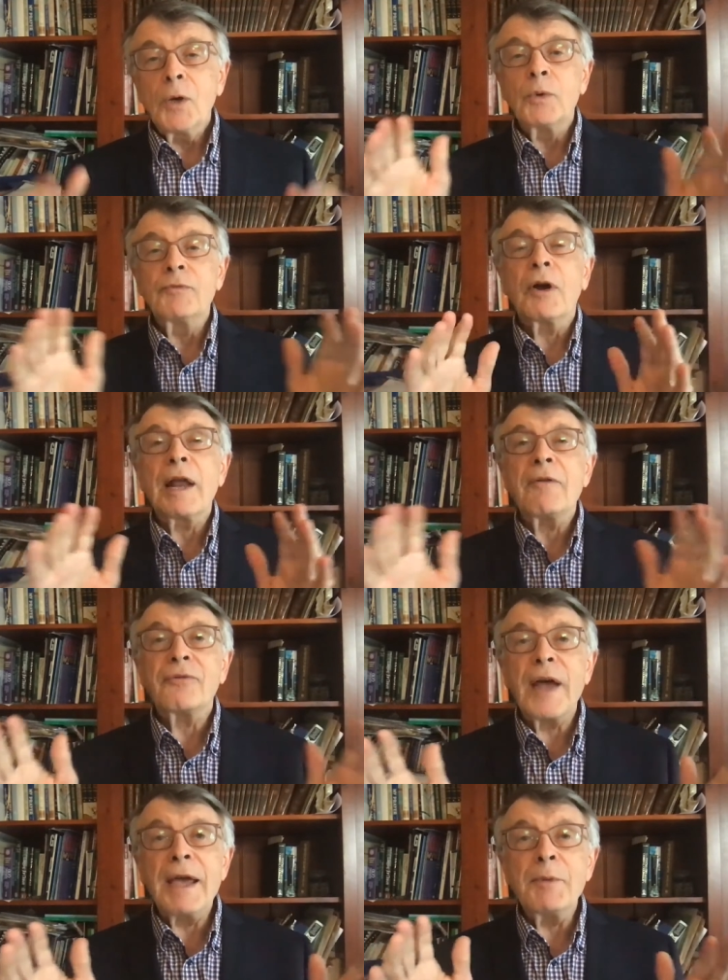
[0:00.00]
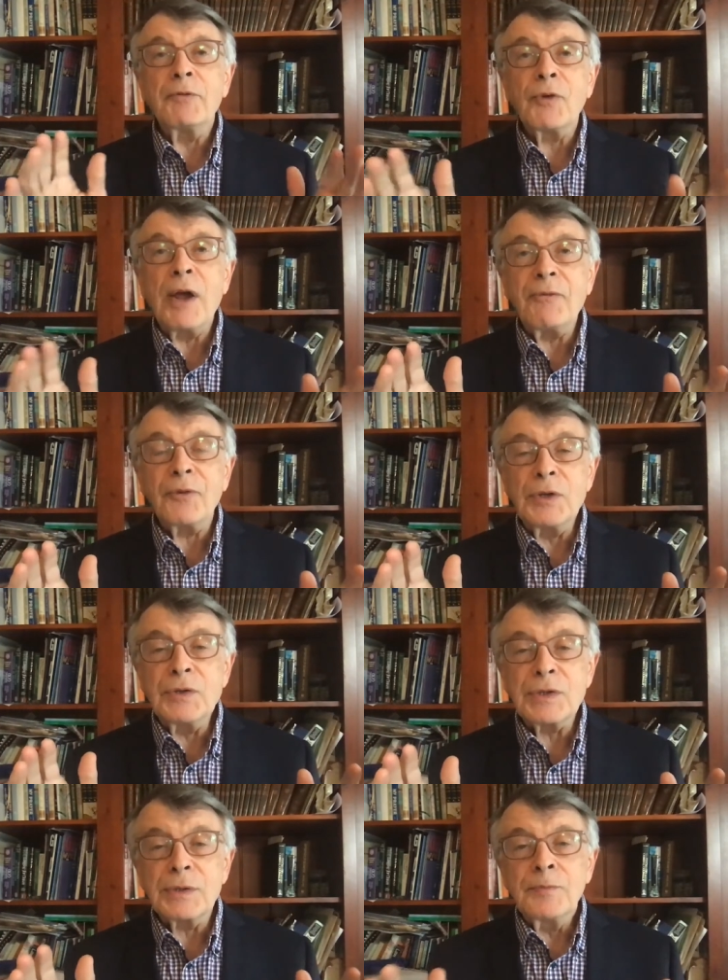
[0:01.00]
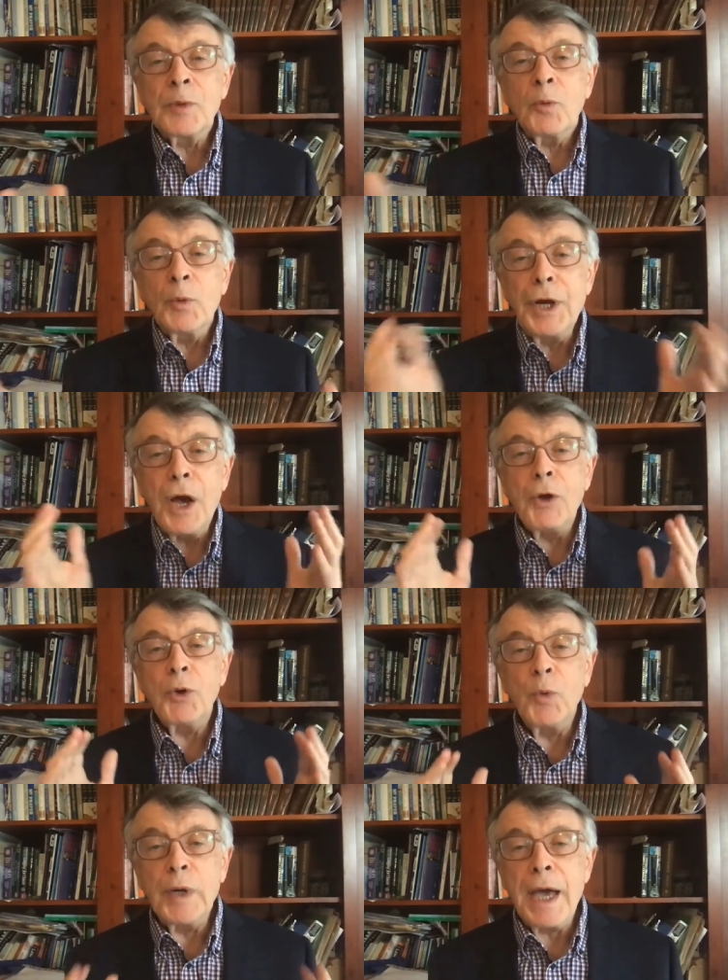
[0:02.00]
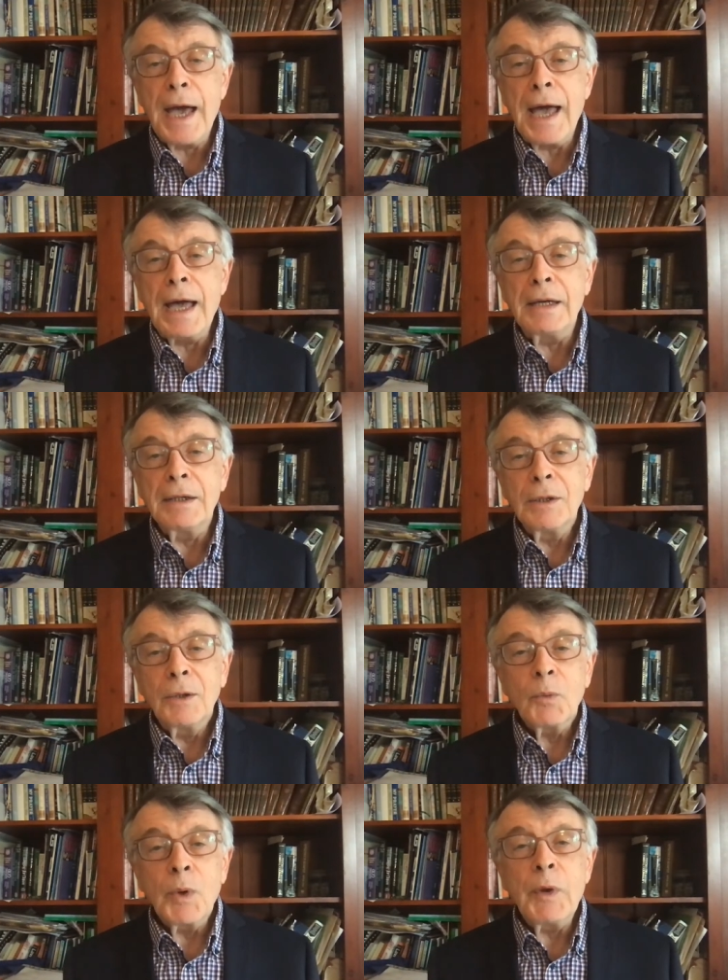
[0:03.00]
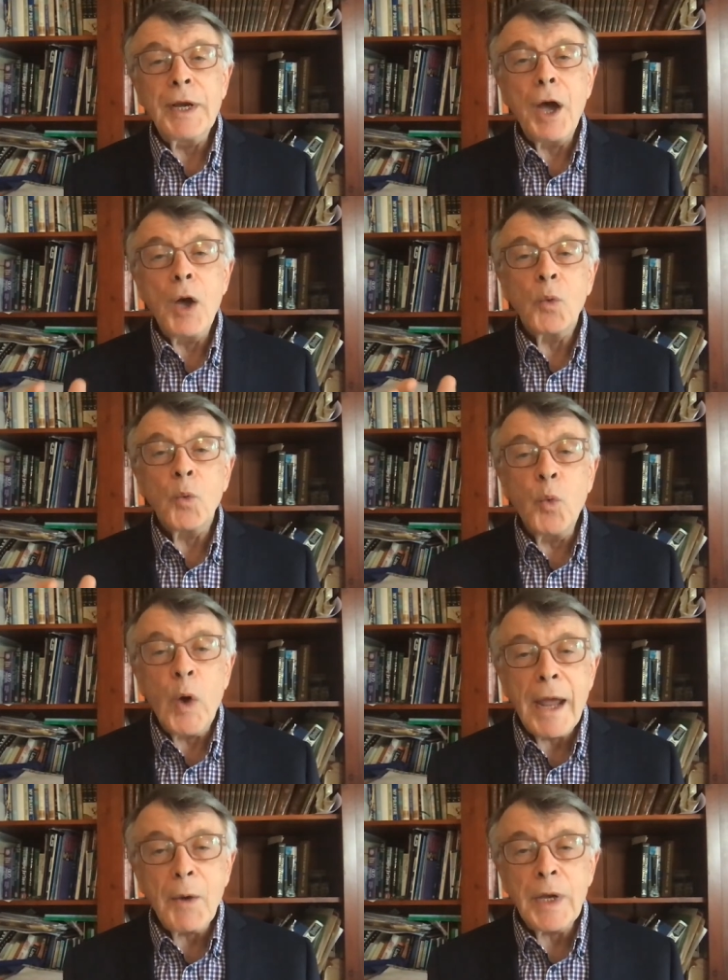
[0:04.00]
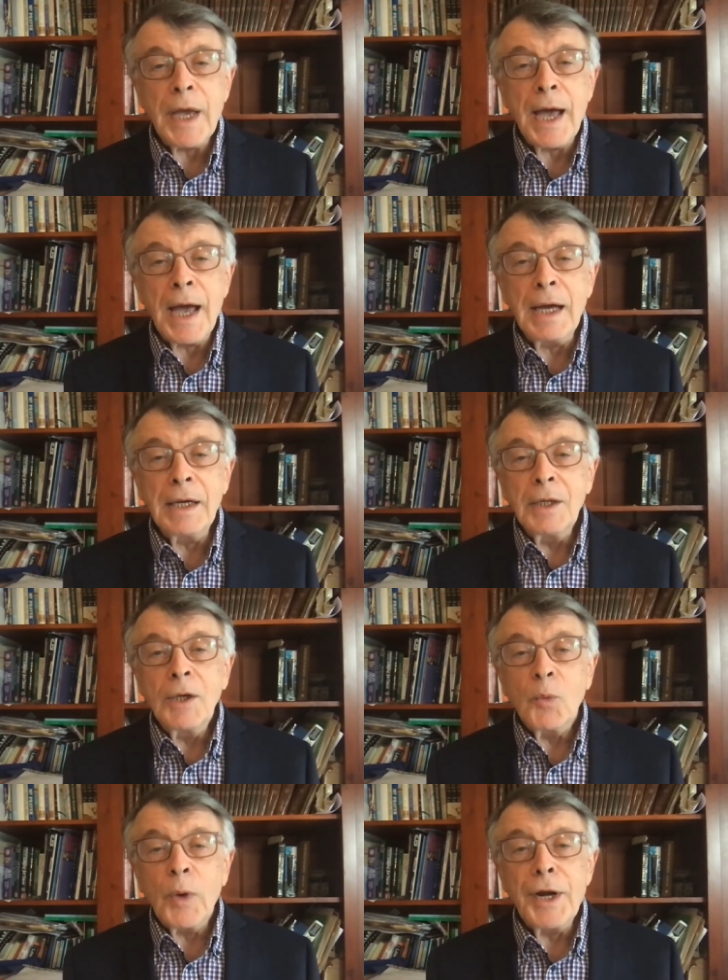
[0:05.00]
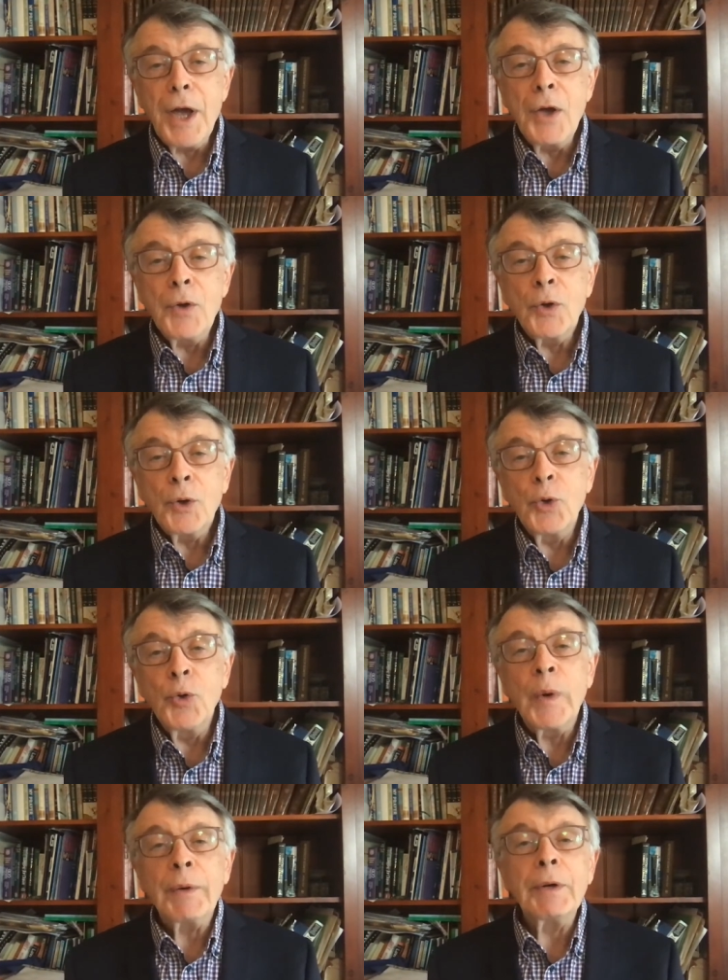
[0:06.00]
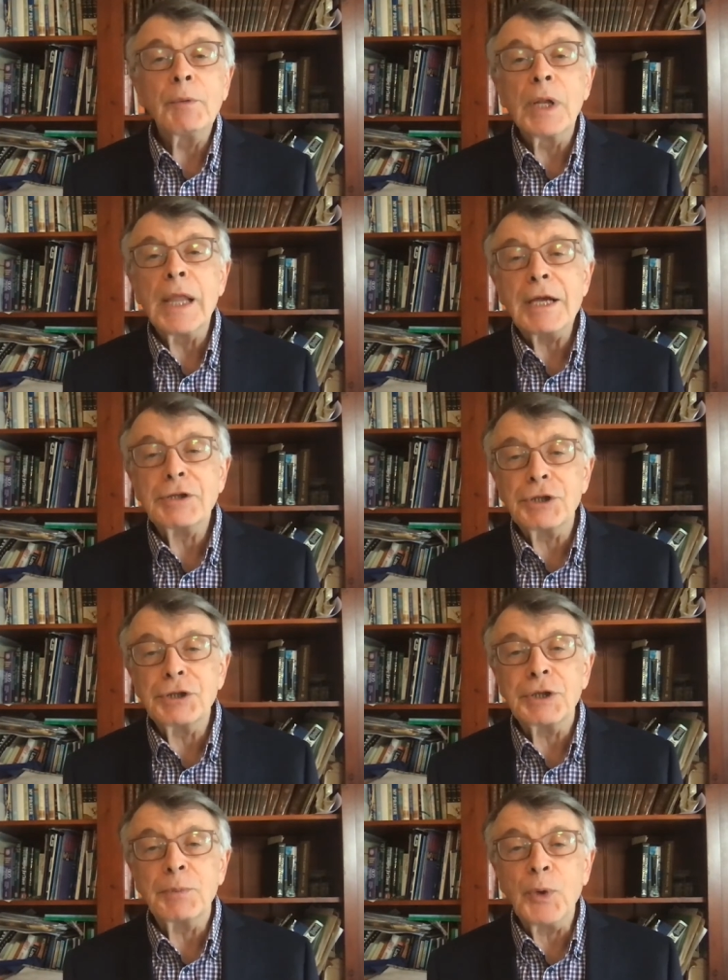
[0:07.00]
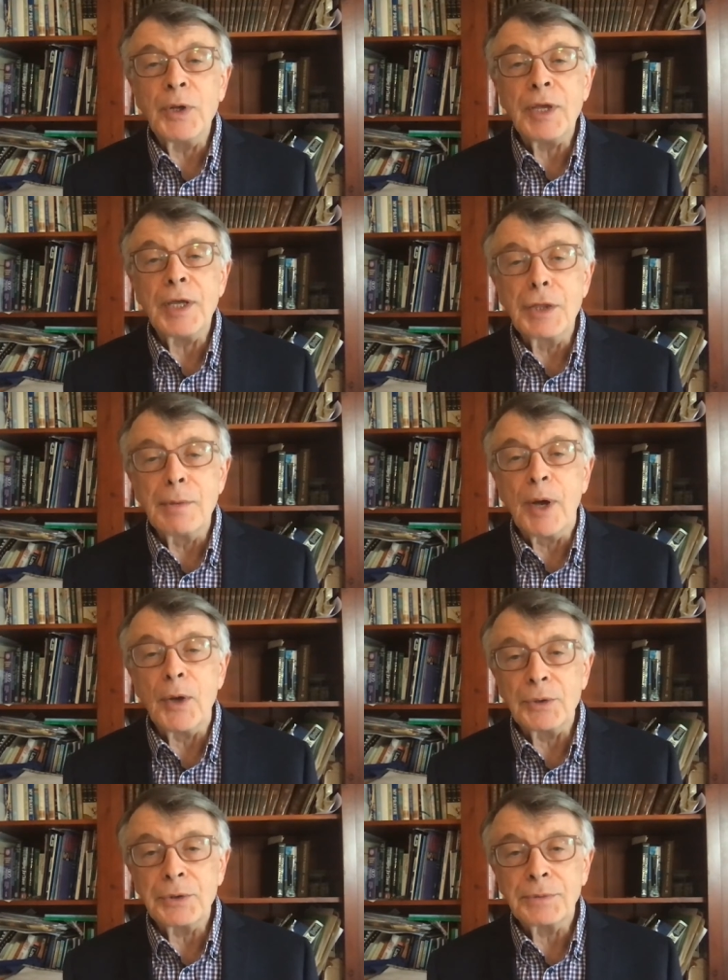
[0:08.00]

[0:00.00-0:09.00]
We've got our frame of reference. We know who we are. We, we know where we are. We know who we're in relationship with in the boat.